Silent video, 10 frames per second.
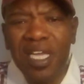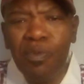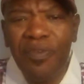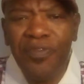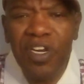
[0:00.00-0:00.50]
the
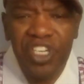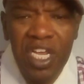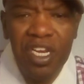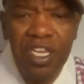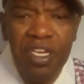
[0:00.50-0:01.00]
time we're finished
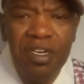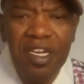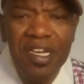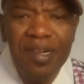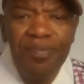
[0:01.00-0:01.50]
eating here
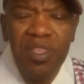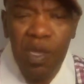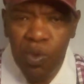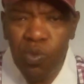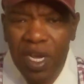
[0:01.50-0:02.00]

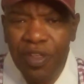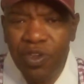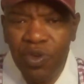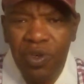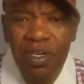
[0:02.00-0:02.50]
and we walk out
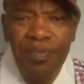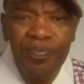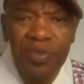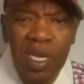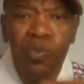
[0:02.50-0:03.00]
the door,
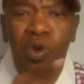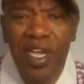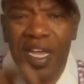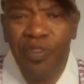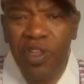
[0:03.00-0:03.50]
I'm
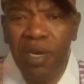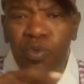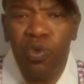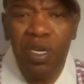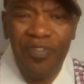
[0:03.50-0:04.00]
walking out the
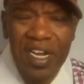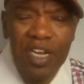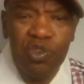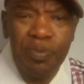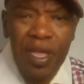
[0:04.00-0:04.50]
#1
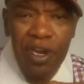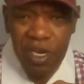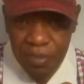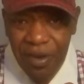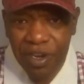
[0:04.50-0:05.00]
financial planner in
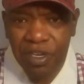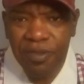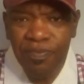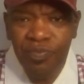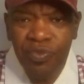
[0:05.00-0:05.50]
America.
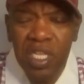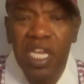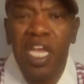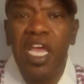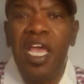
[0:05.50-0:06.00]

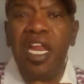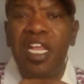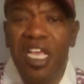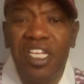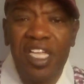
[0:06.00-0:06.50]
And
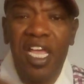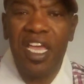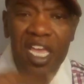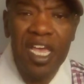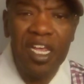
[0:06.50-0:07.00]
he's
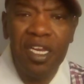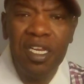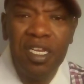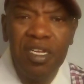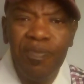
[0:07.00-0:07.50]
staying
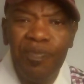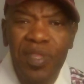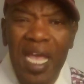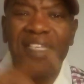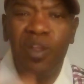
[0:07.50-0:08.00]
in
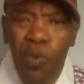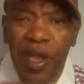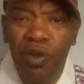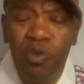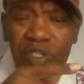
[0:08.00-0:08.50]
as the
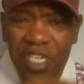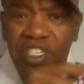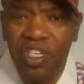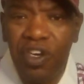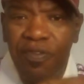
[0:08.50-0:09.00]
waiter who
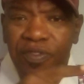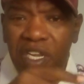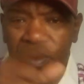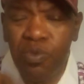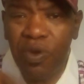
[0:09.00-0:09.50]
just served
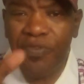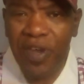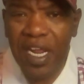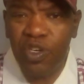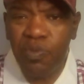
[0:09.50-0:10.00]
the #1
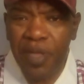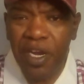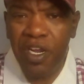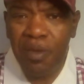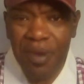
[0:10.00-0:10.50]
financial
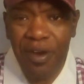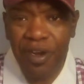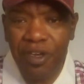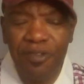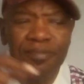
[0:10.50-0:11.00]
planner in America.